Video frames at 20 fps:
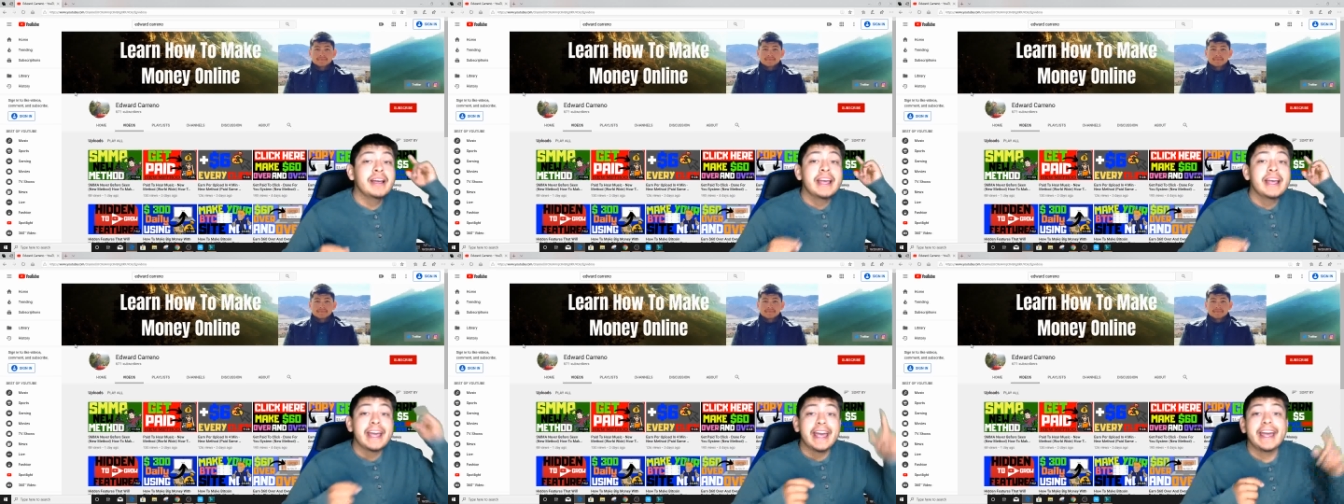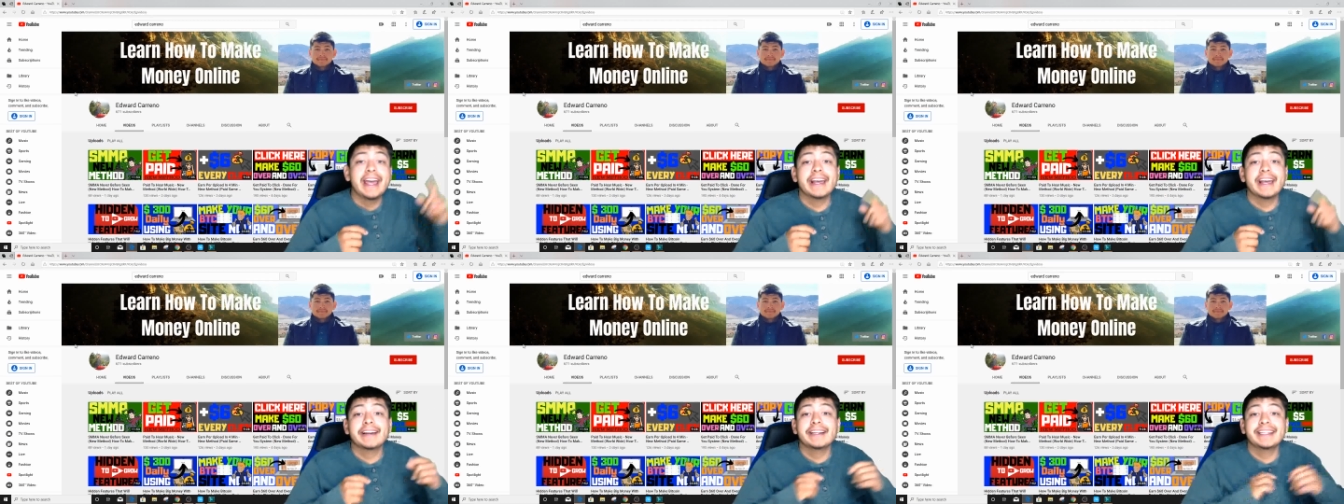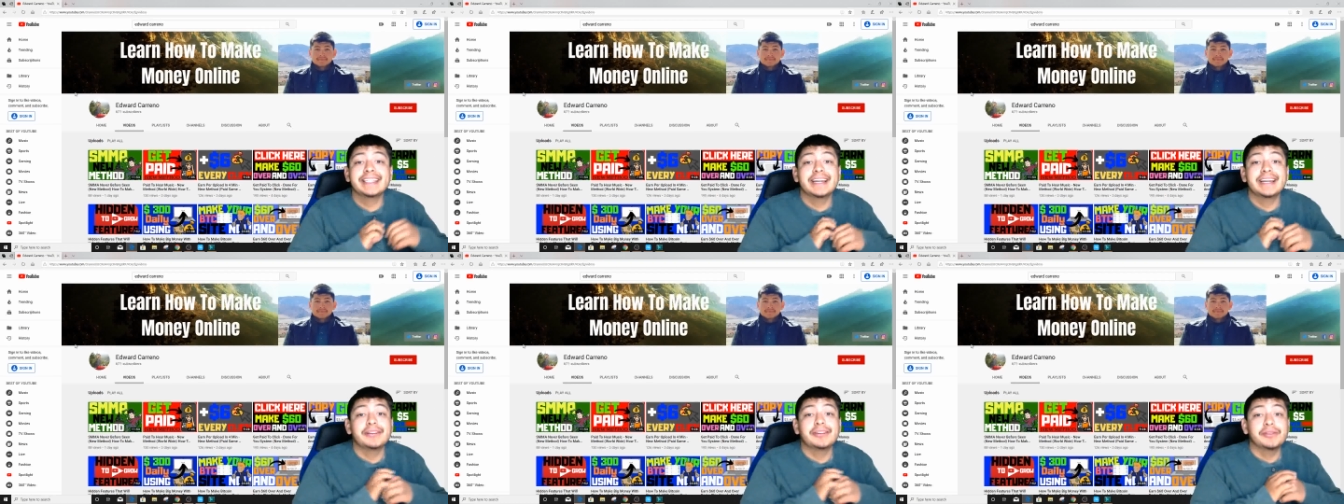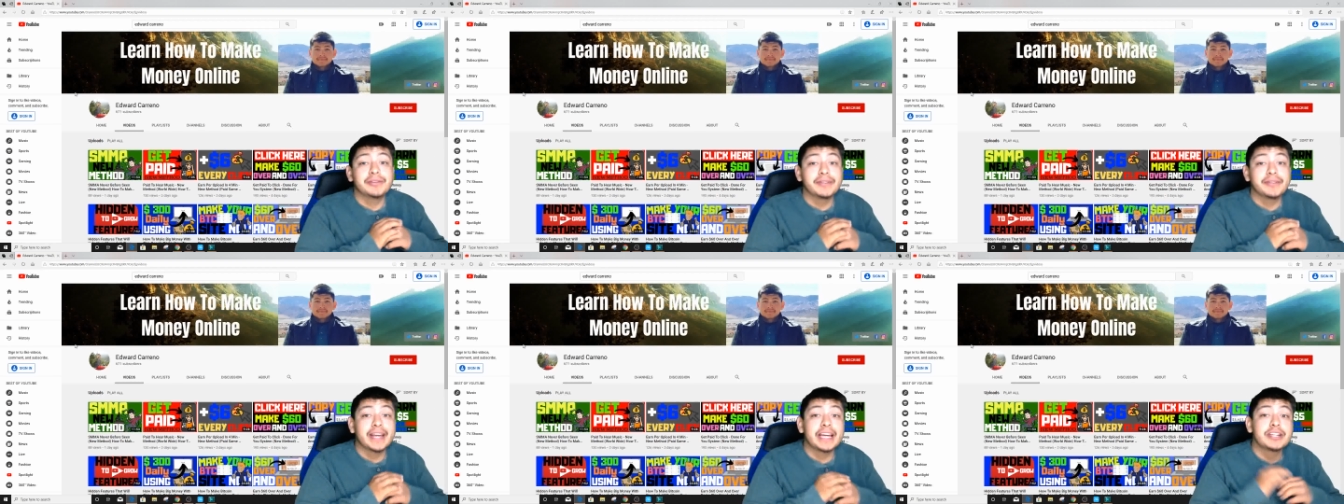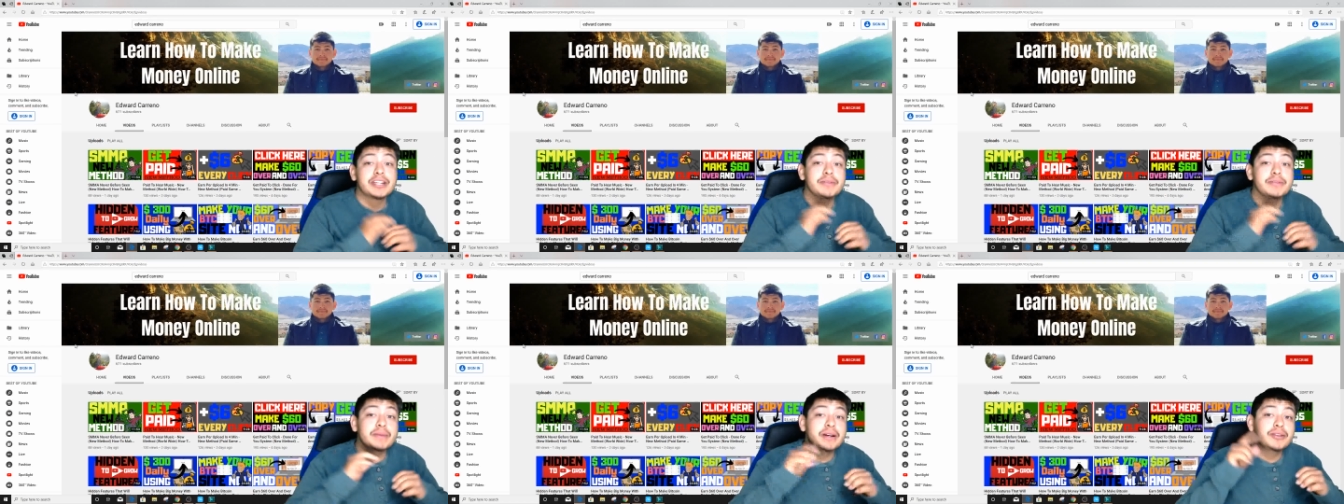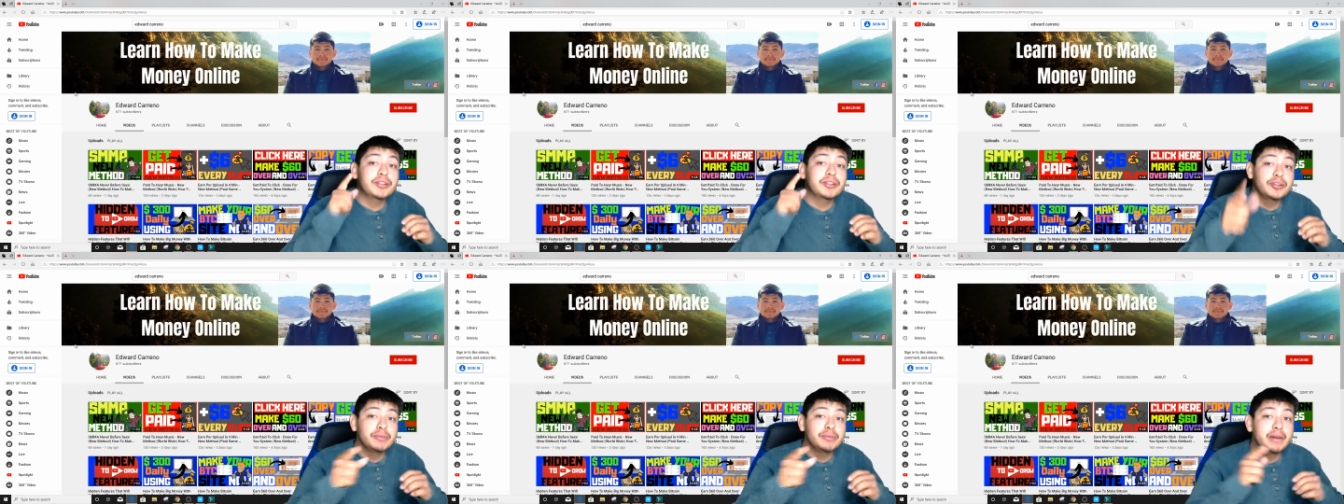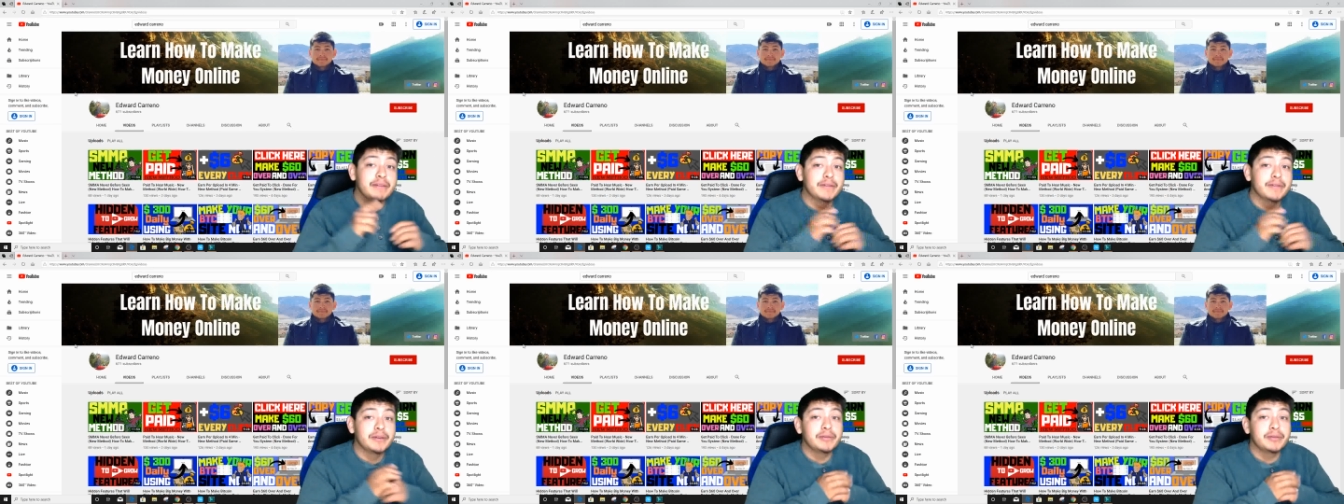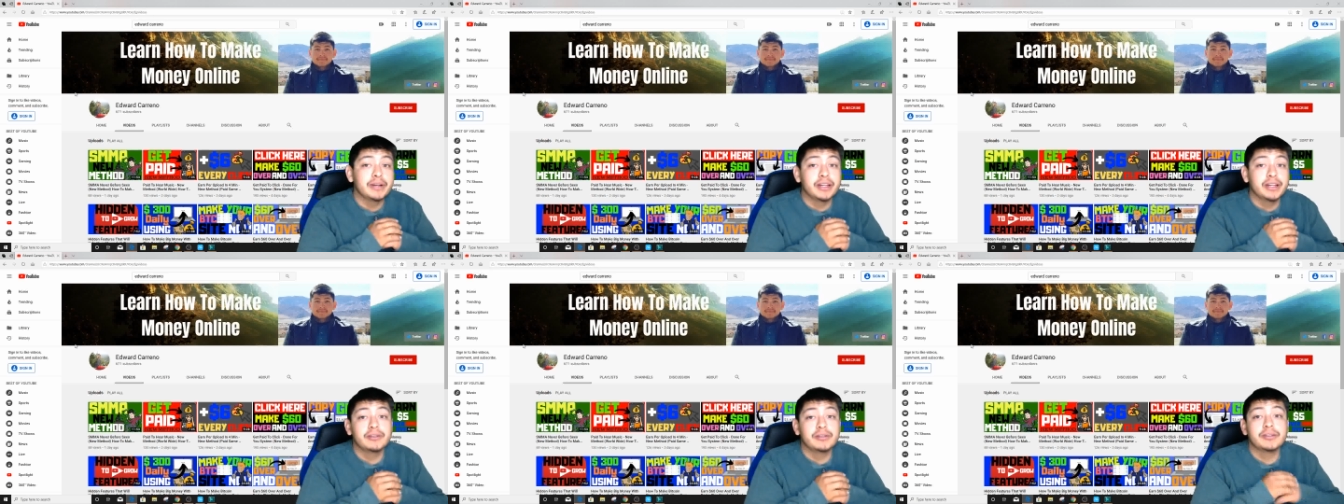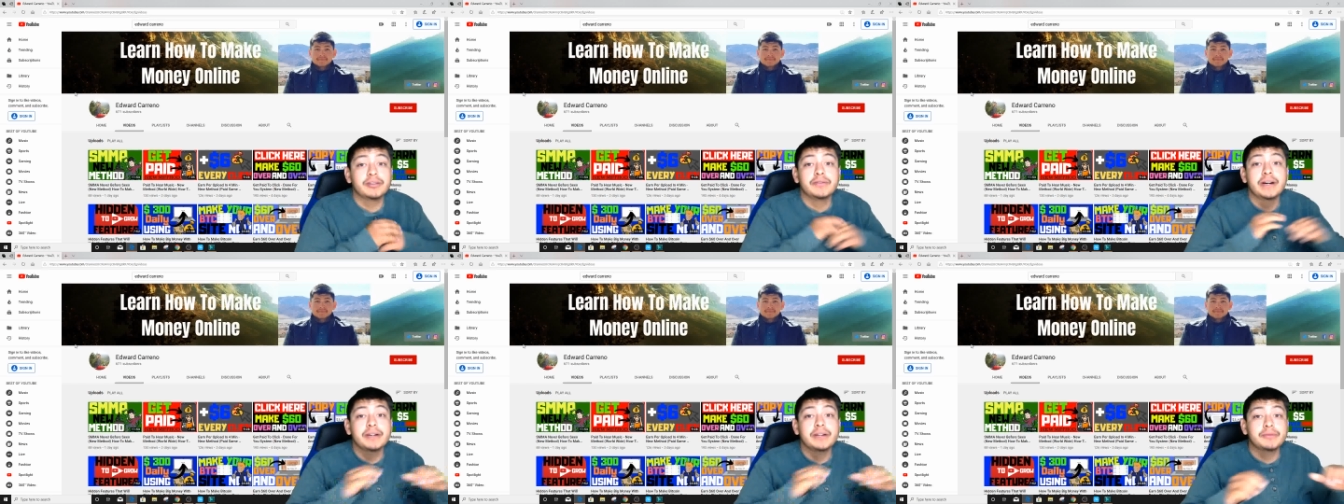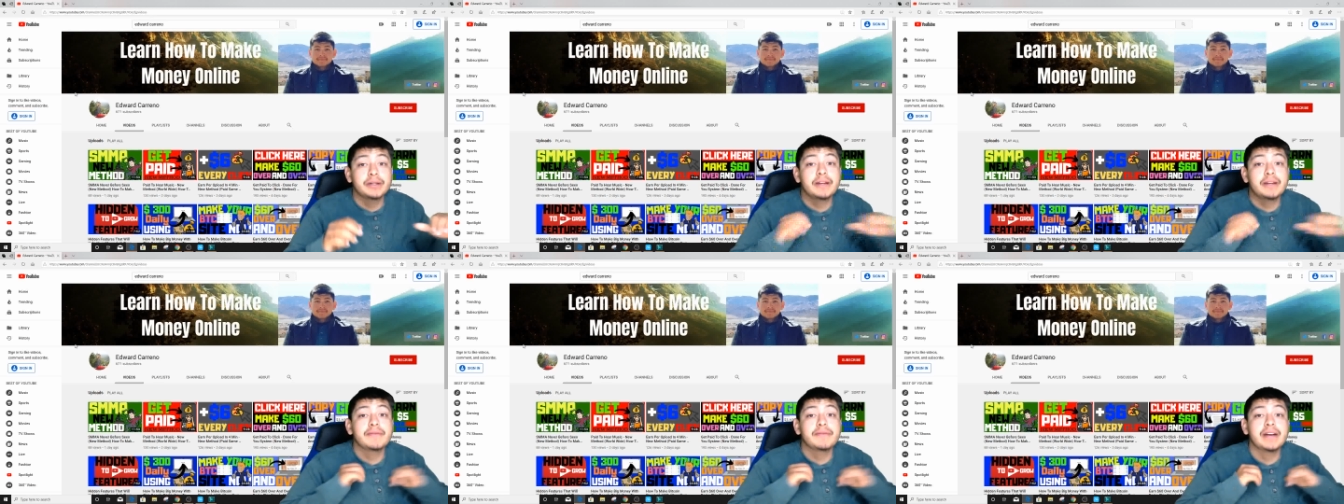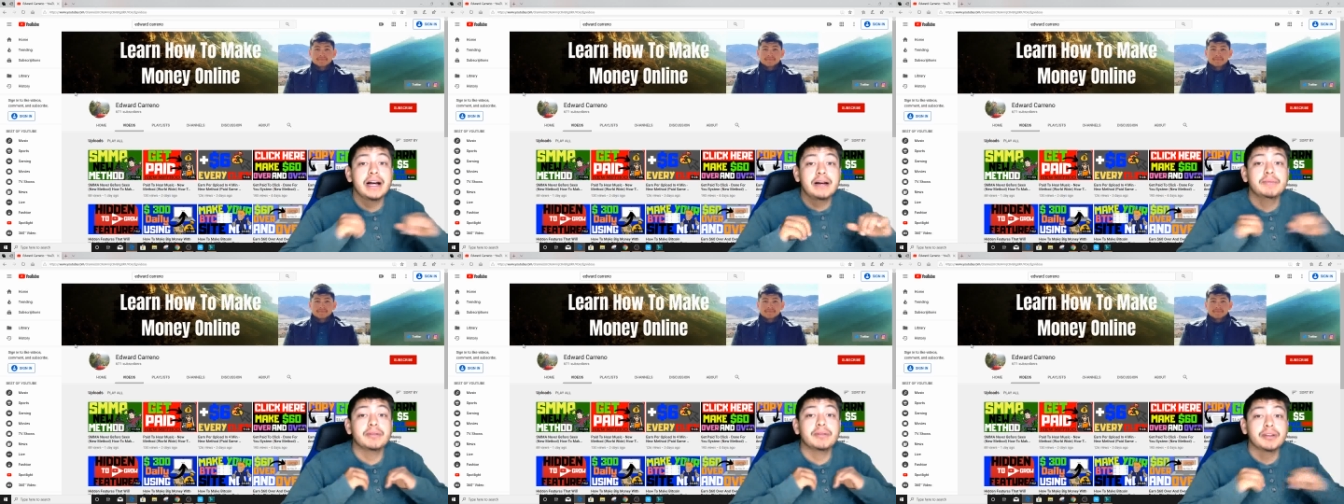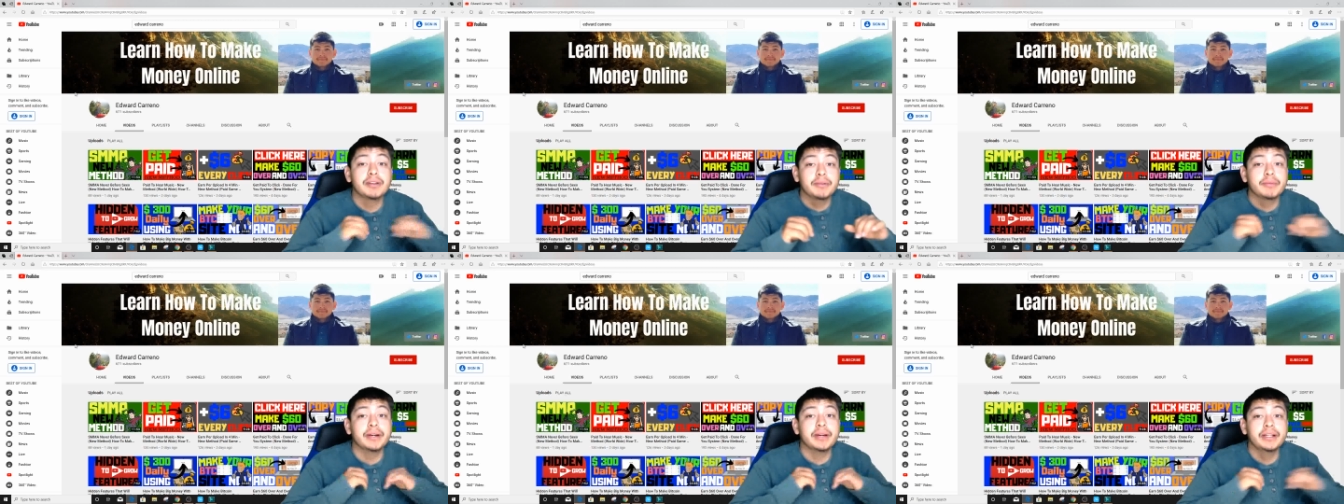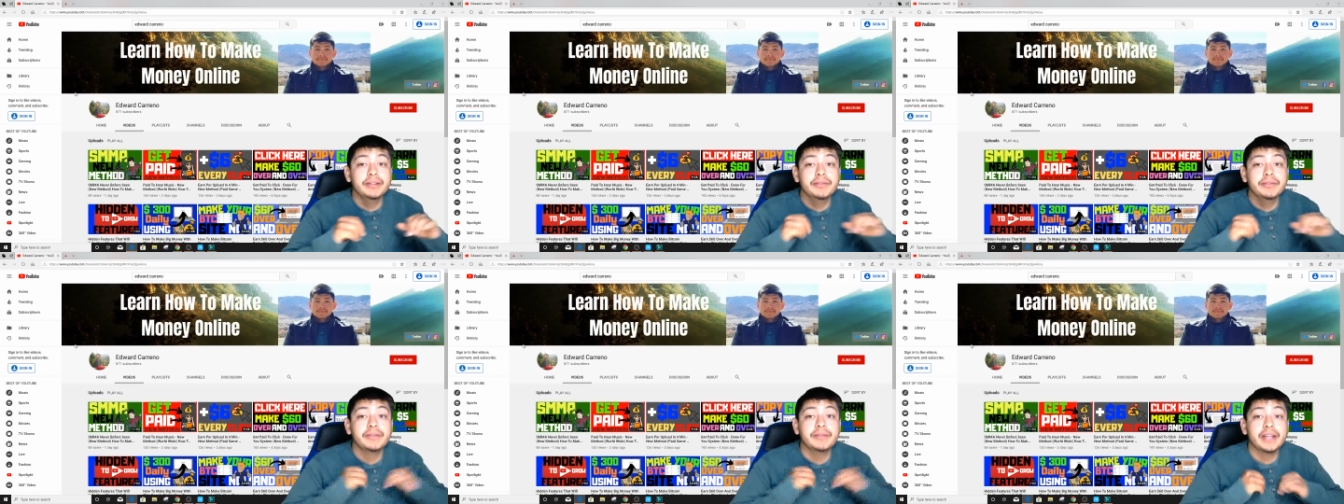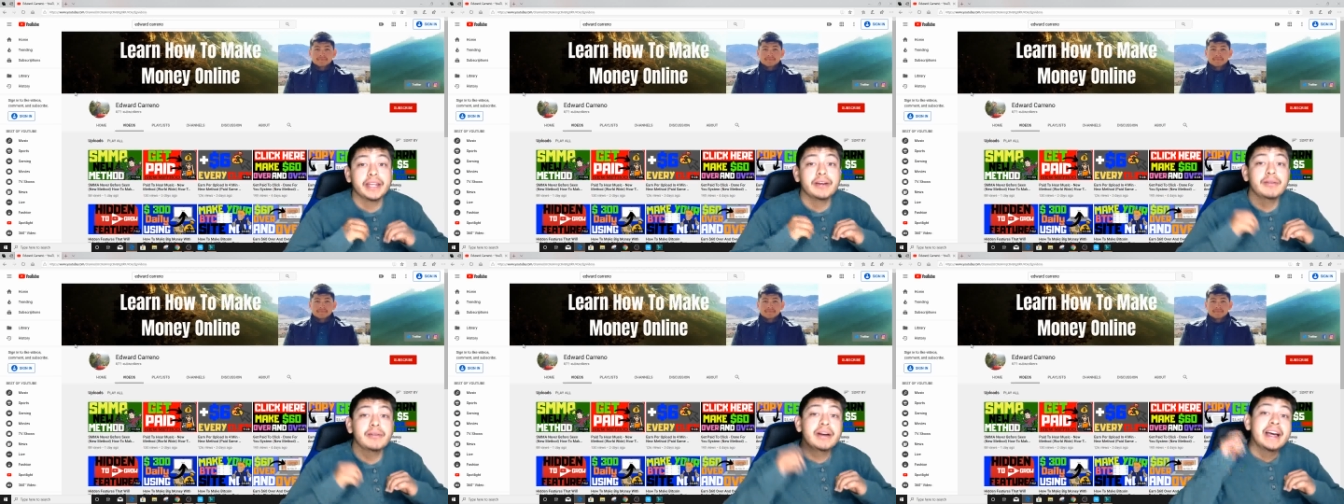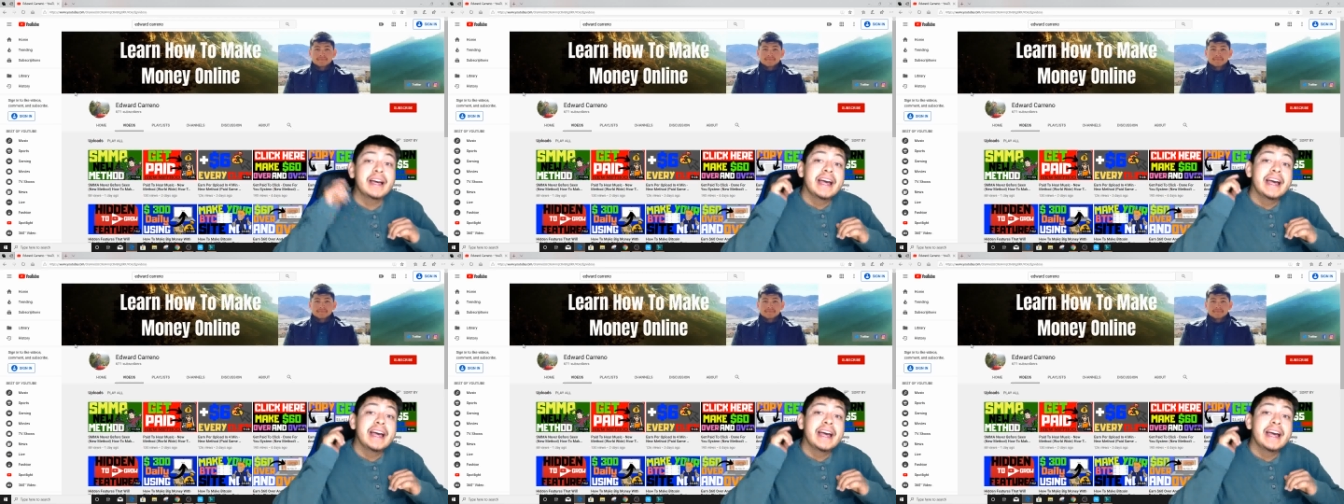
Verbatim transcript: and click that notification bell, you, my friend, will get notified whenever I upload a brand new video